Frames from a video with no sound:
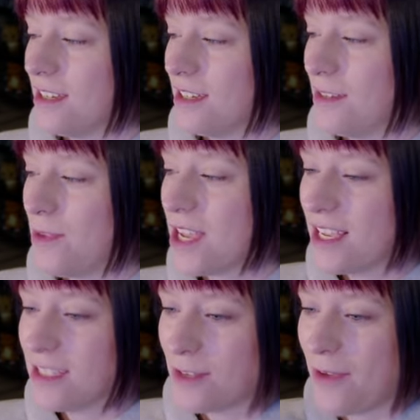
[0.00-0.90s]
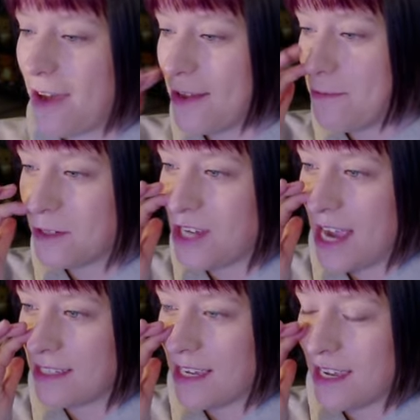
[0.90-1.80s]
because of how he
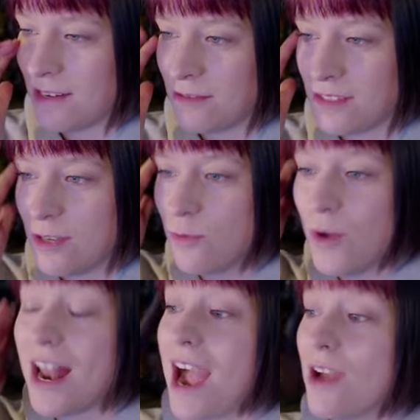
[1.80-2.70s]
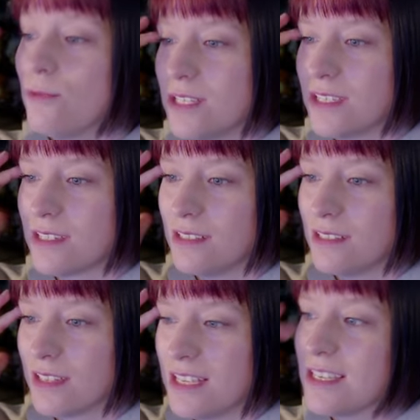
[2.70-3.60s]
projected to what I was
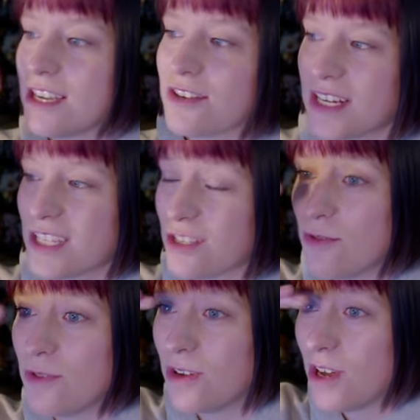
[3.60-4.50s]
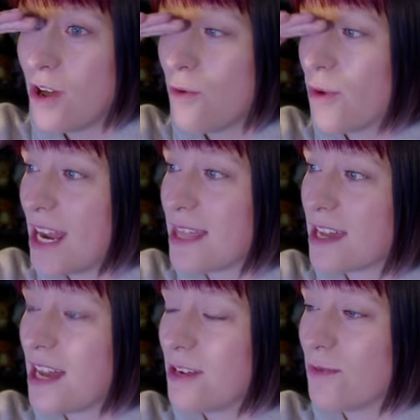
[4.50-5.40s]
considering to what I
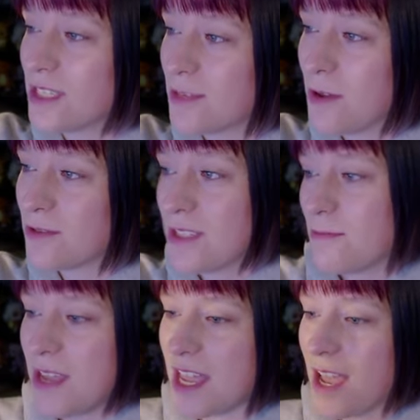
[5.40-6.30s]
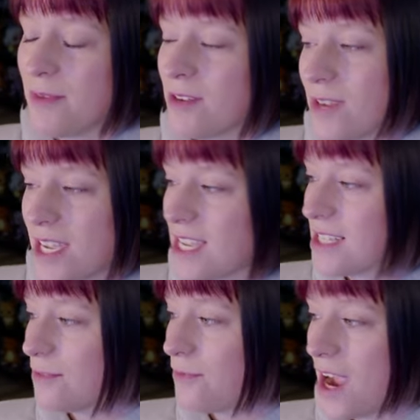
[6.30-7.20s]
thought it was supposed to be. I mean, Ricky
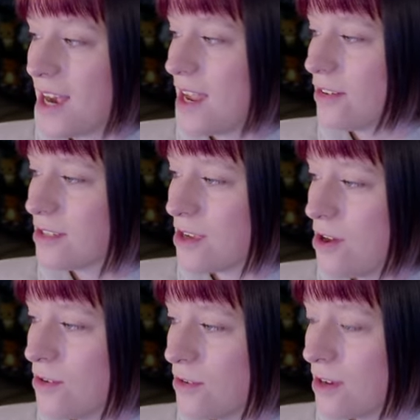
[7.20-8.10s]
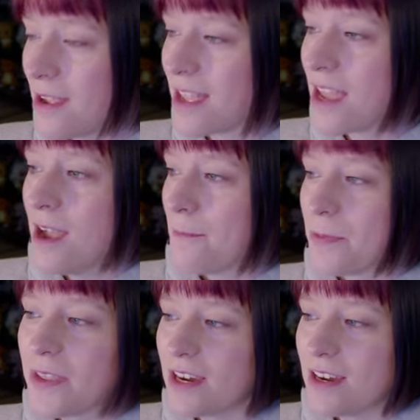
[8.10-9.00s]
did fine, held his own. Like,
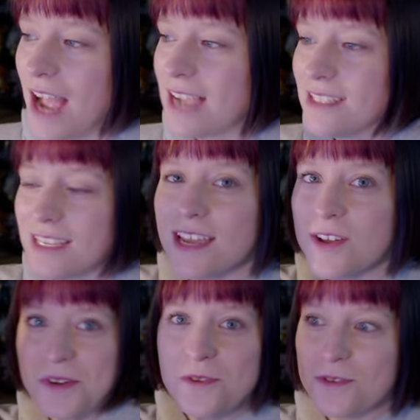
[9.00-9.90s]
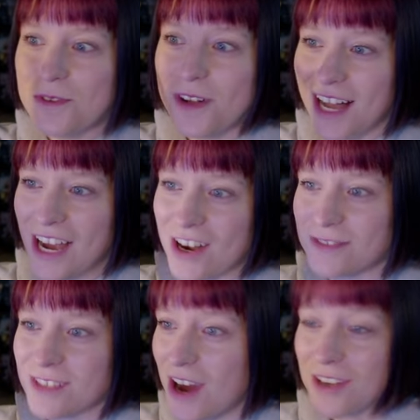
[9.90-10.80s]
I see who
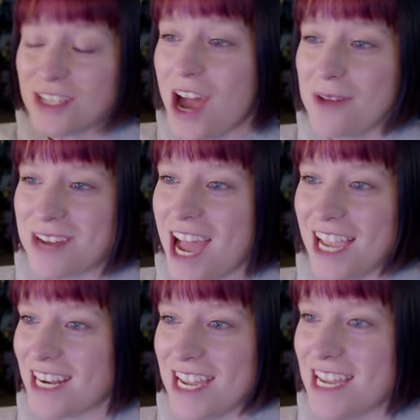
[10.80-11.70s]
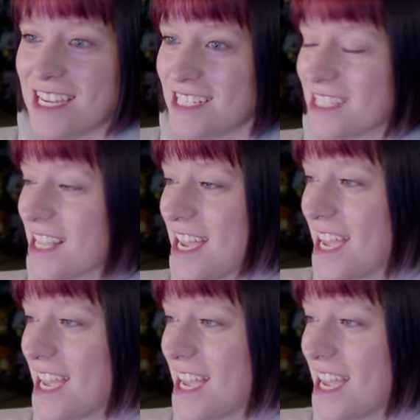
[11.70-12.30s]
our top 9 is. Like,